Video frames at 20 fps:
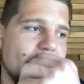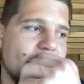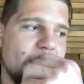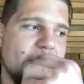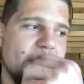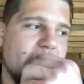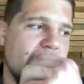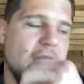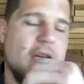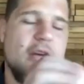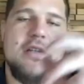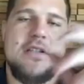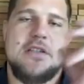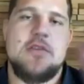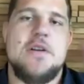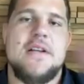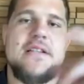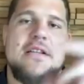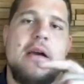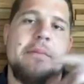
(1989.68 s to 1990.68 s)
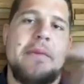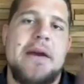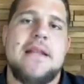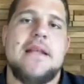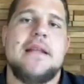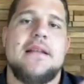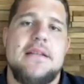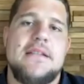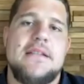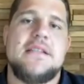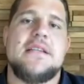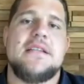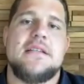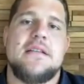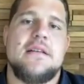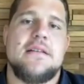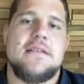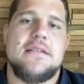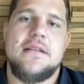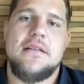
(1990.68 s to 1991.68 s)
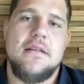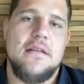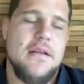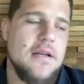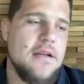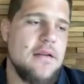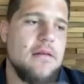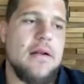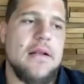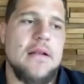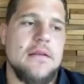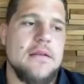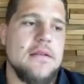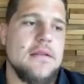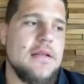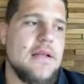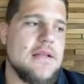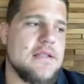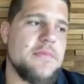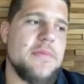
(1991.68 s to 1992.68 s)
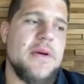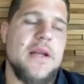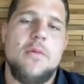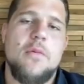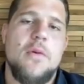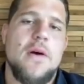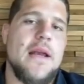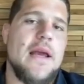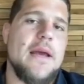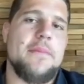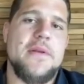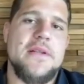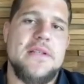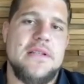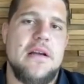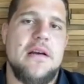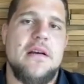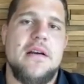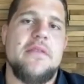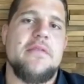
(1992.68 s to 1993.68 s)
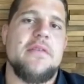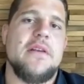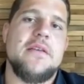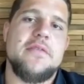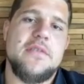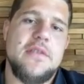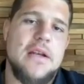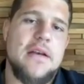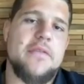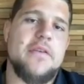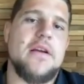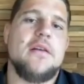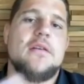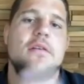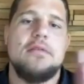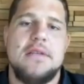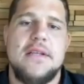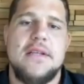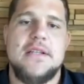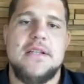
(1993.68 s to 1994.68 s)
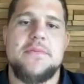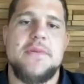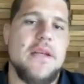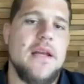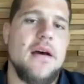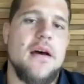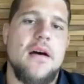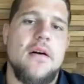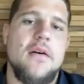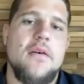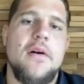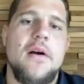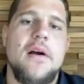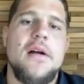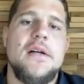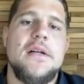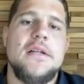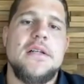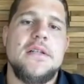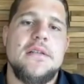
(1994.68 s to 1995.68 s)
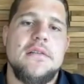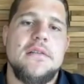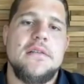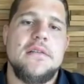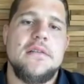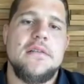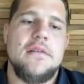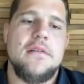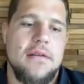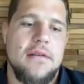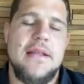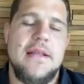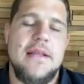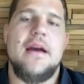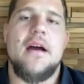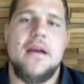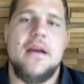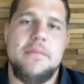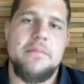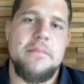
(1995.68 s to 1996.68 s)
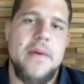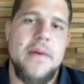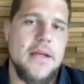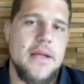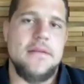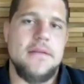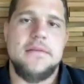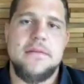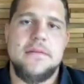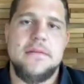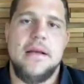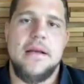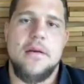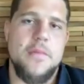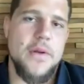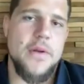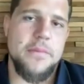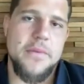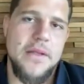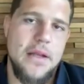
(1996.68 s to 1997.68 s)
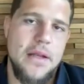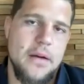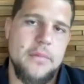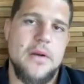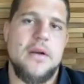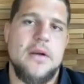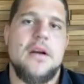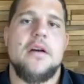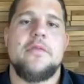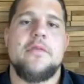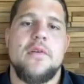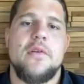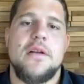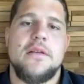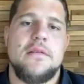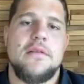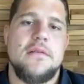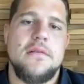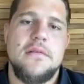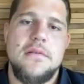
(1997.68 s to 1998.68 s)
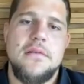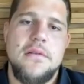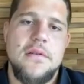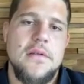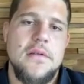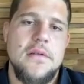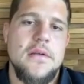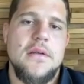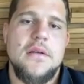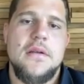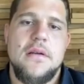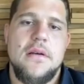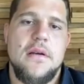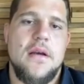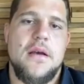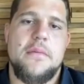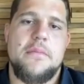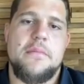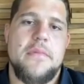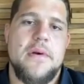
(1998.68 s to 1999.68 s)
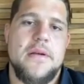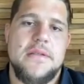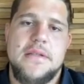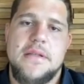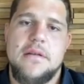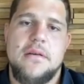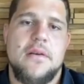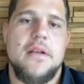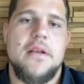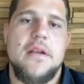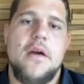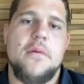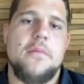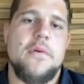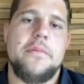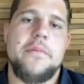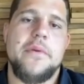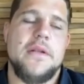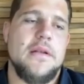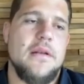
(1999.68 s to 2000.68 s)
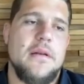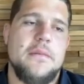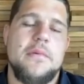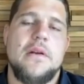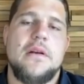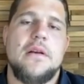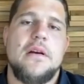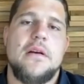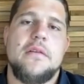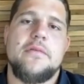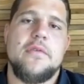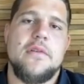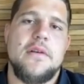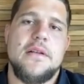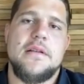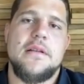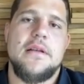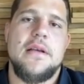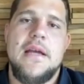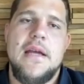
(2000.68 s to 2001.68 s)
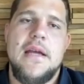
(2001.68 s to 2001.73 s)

But yeah, as soon as I made that decision, I said, okay, well, doesn't matter what happens now, even if South Africa contacts me now, like the day I made the commitment that I'm going to go for it, I said, okay, now I'm committed, I'm going to go for it.